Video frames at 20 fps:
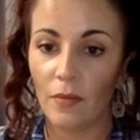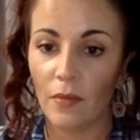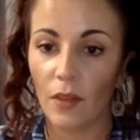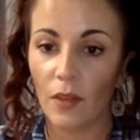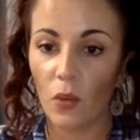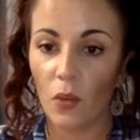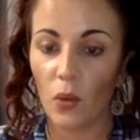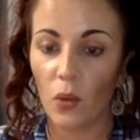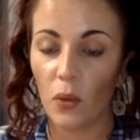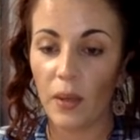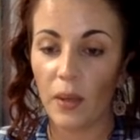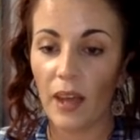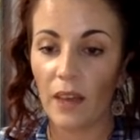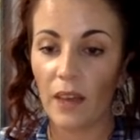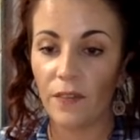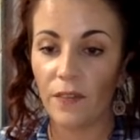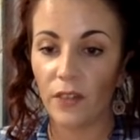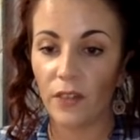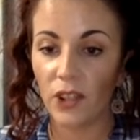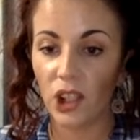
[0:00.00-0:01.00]
What do we
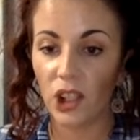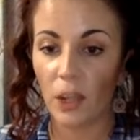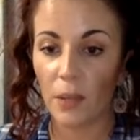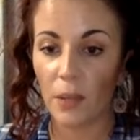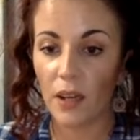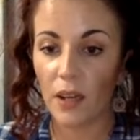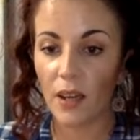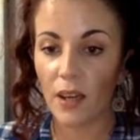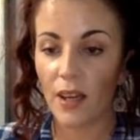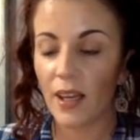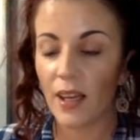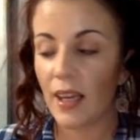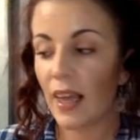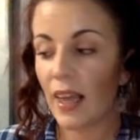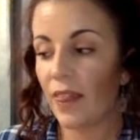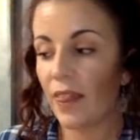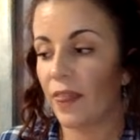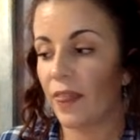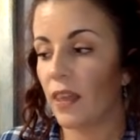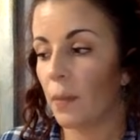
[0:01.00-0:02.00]
have for Gemini
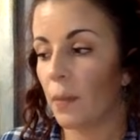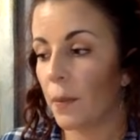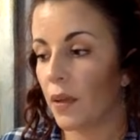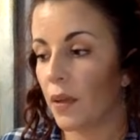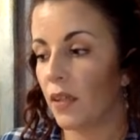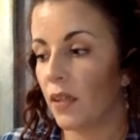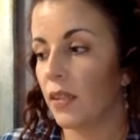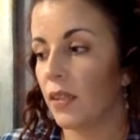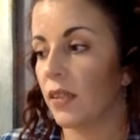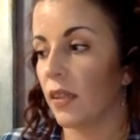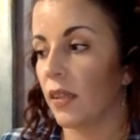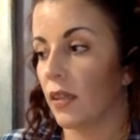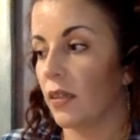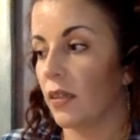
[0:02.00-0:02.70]
and the person?